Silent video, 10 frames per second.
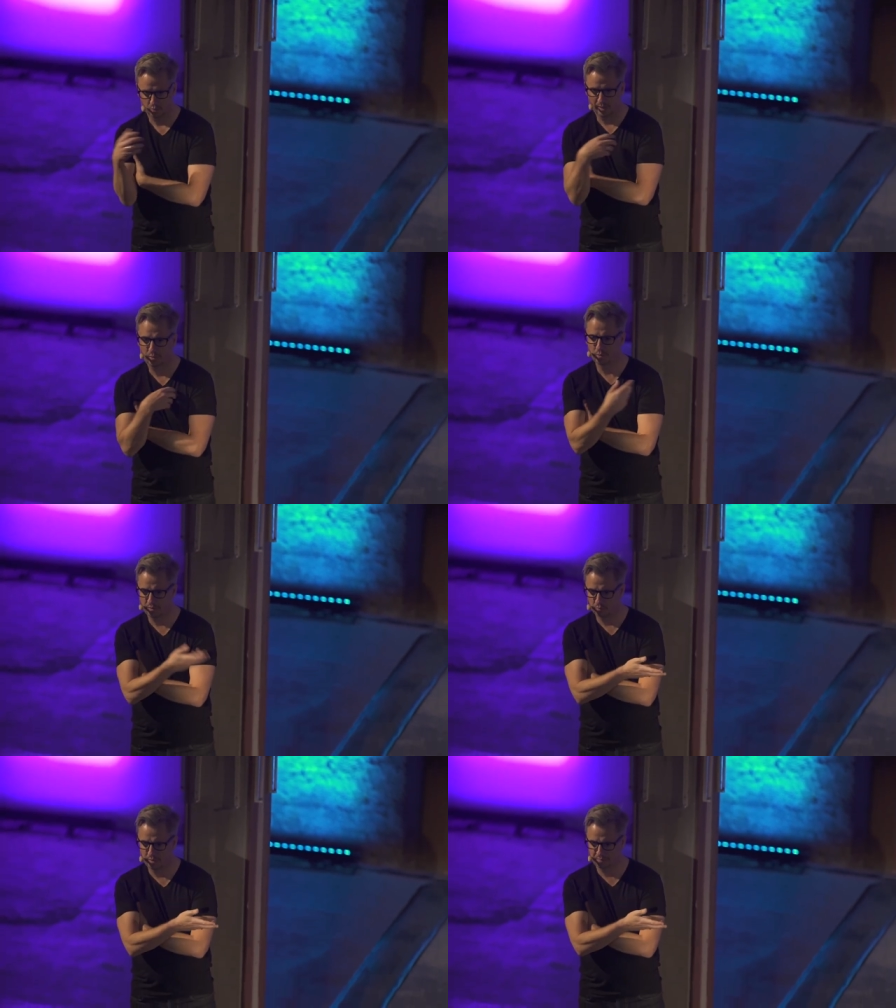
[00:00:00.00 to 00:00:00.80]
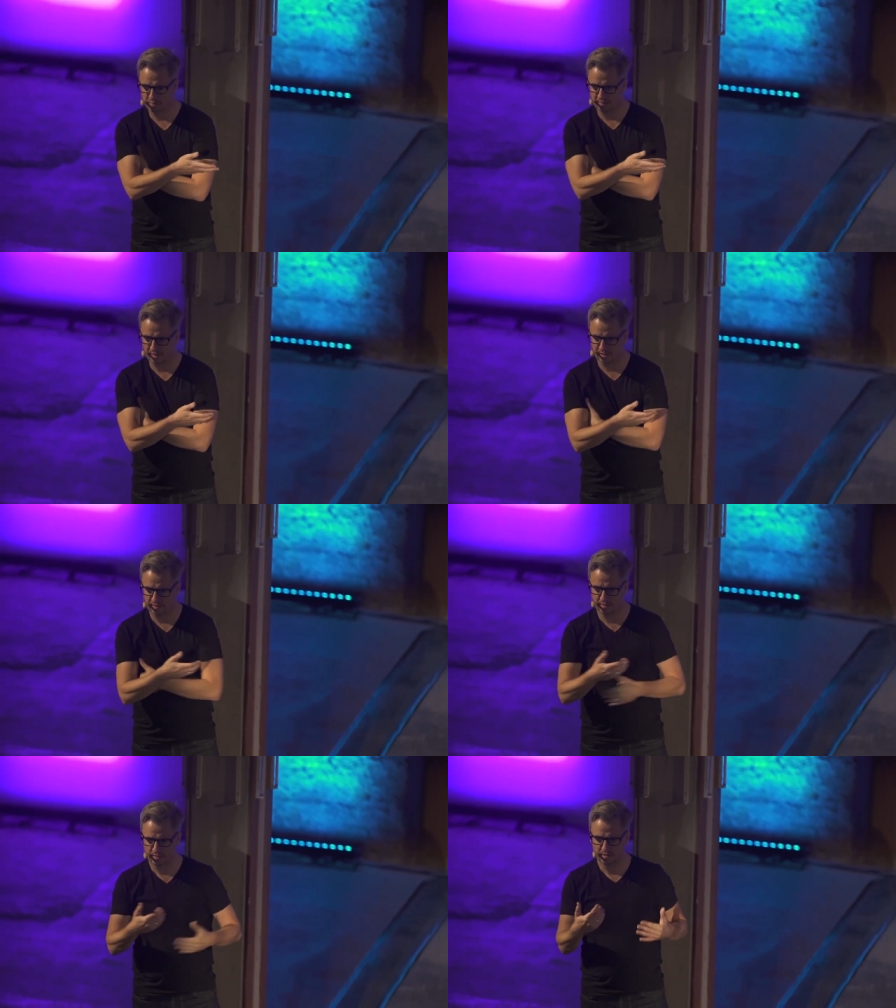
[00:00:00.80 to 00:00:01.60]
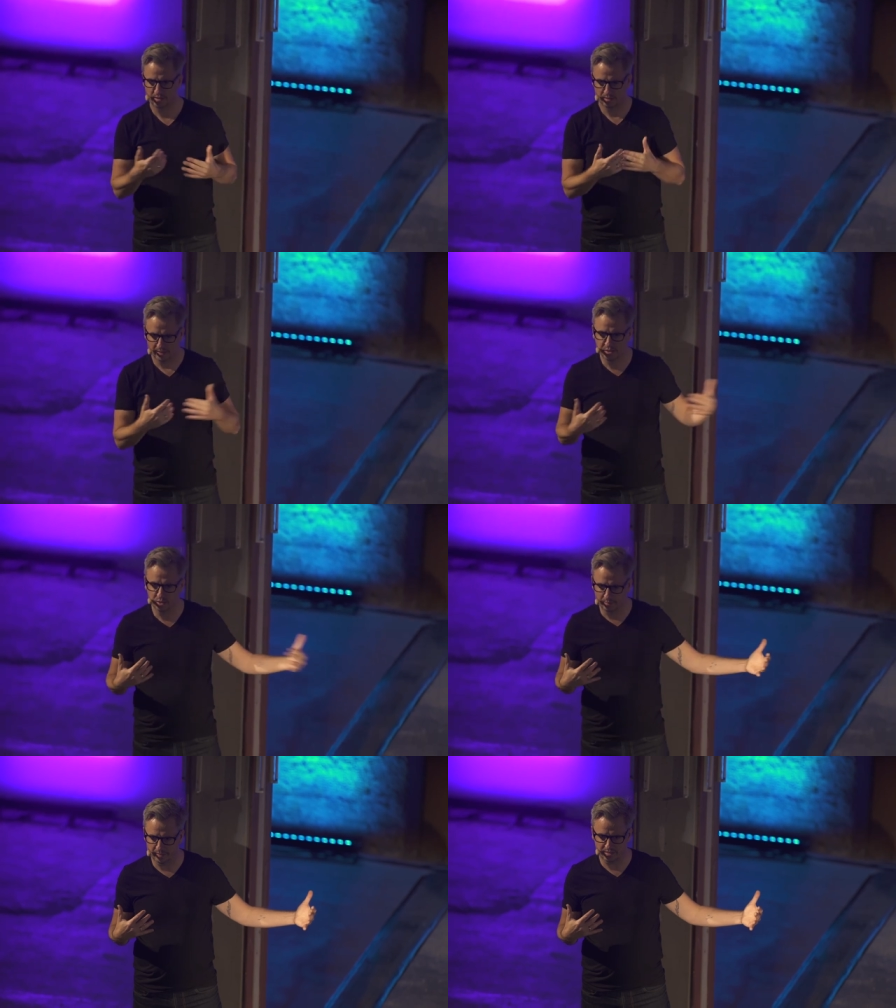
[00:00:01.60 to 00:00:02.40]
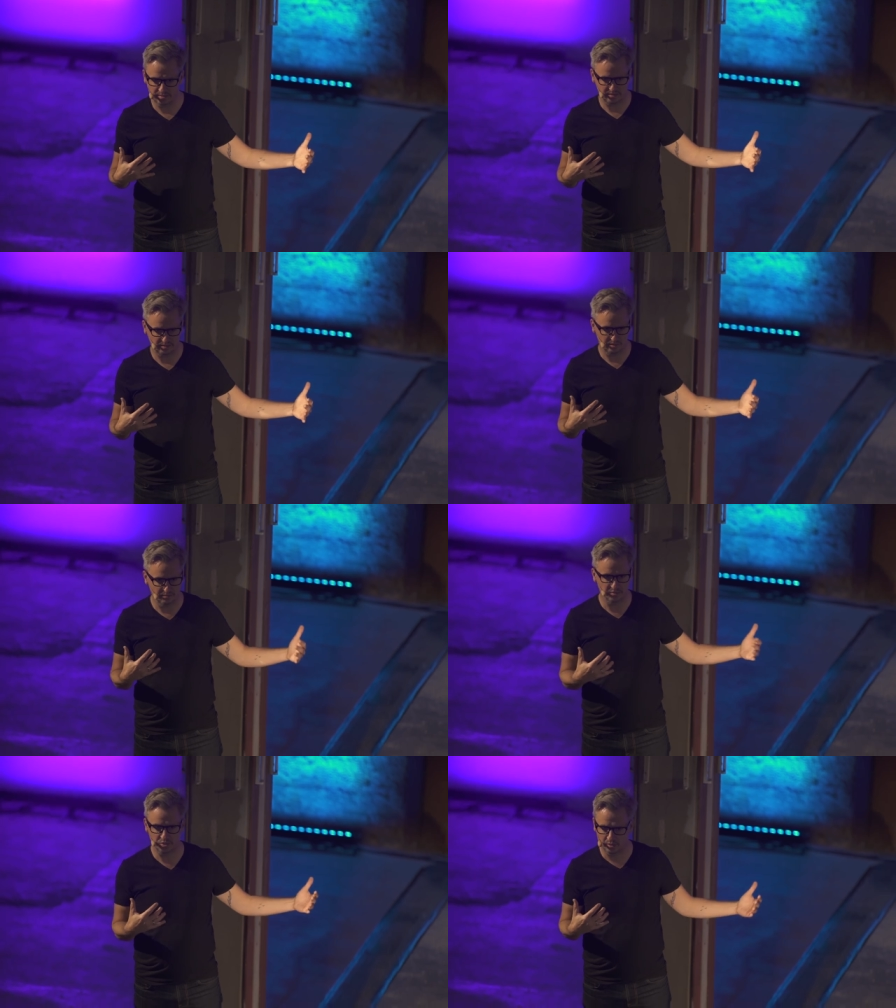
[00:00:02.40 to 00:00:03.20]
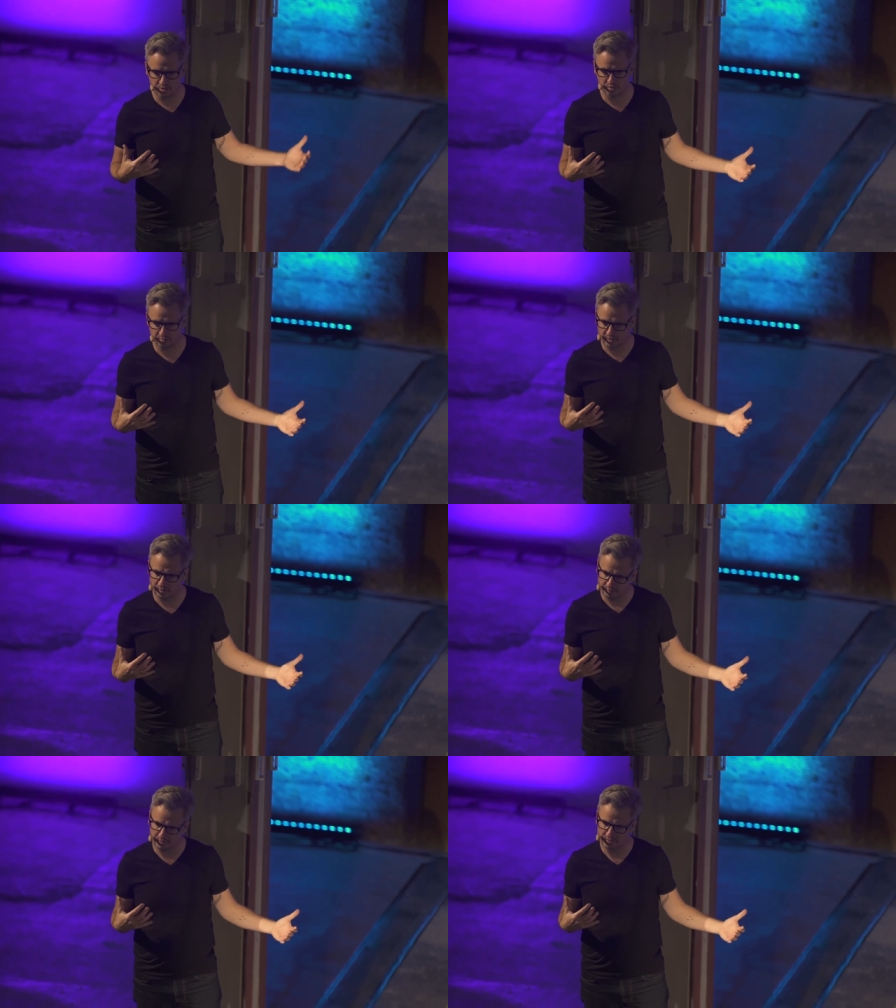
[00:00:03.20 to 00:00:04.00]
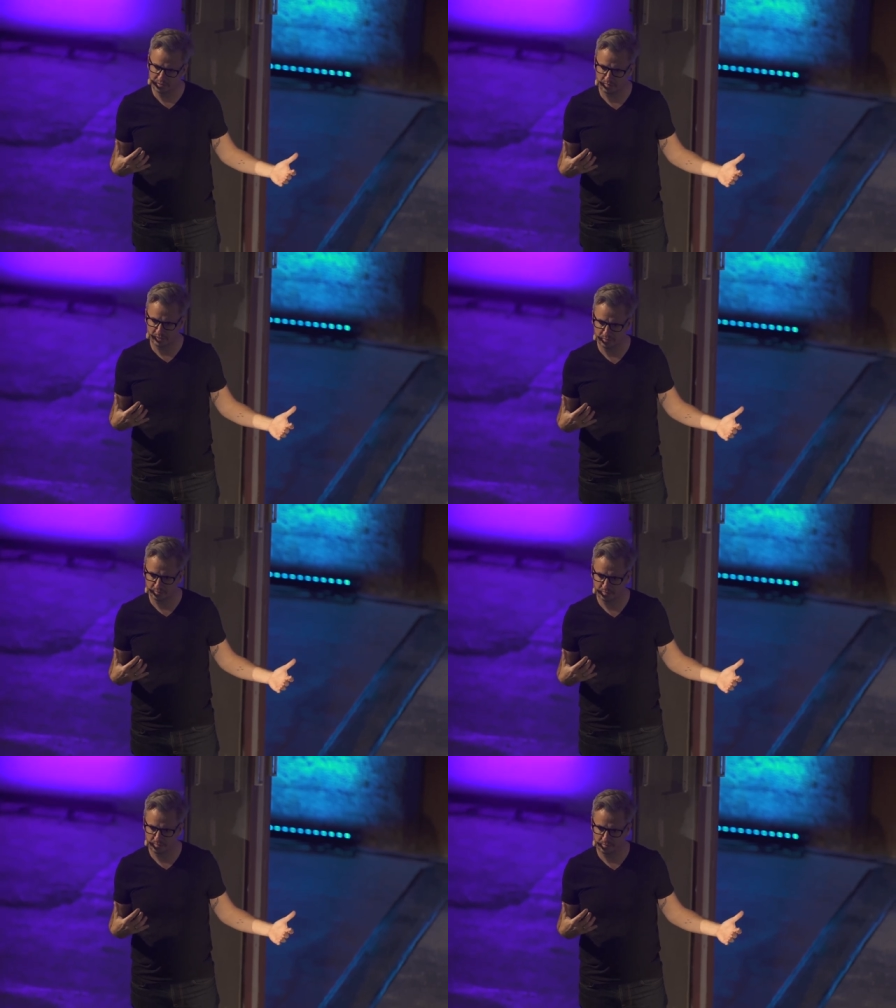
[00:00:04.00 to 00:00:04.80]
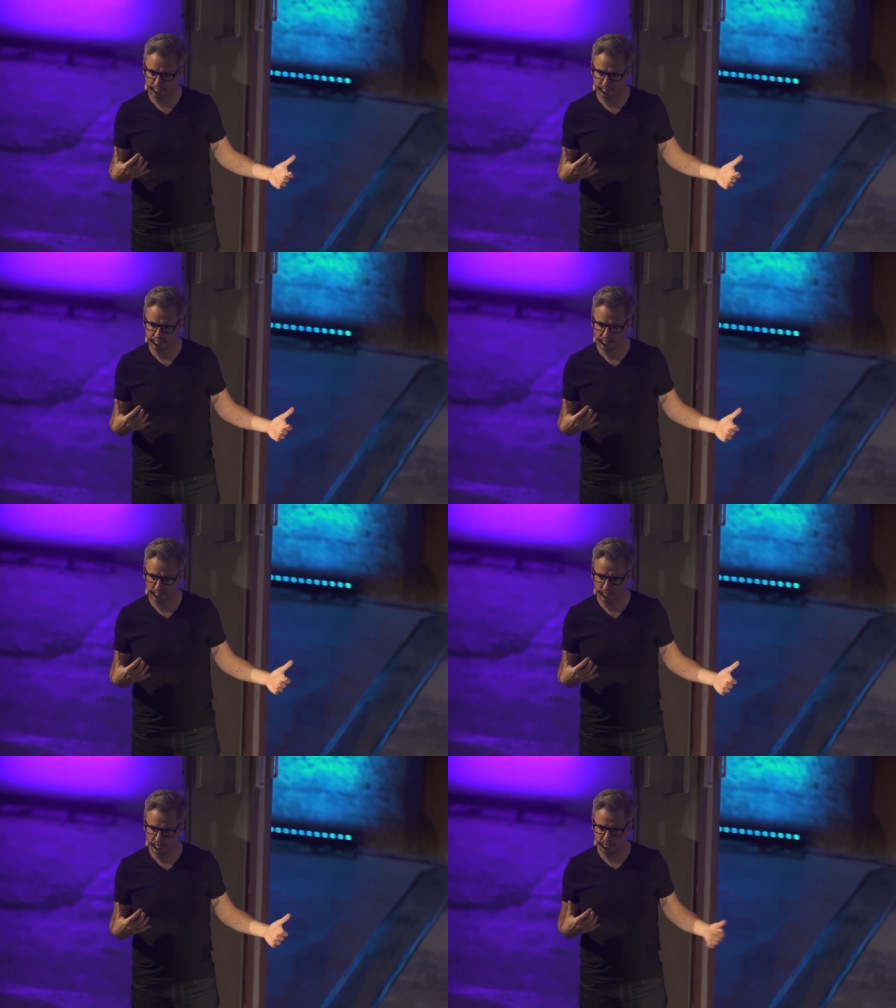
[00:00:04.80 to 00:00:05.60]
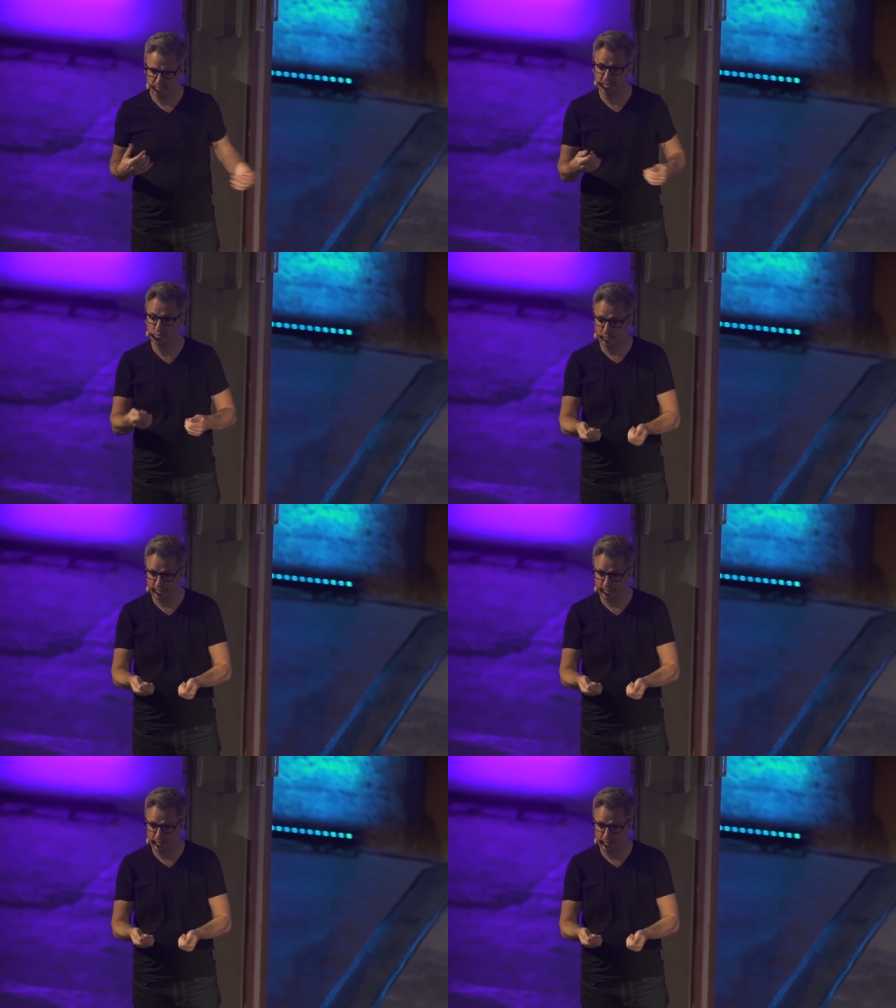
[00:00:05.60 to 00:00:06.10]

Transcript: Why wouldn't we provide ledger-based infrastructure for companies, right? So that's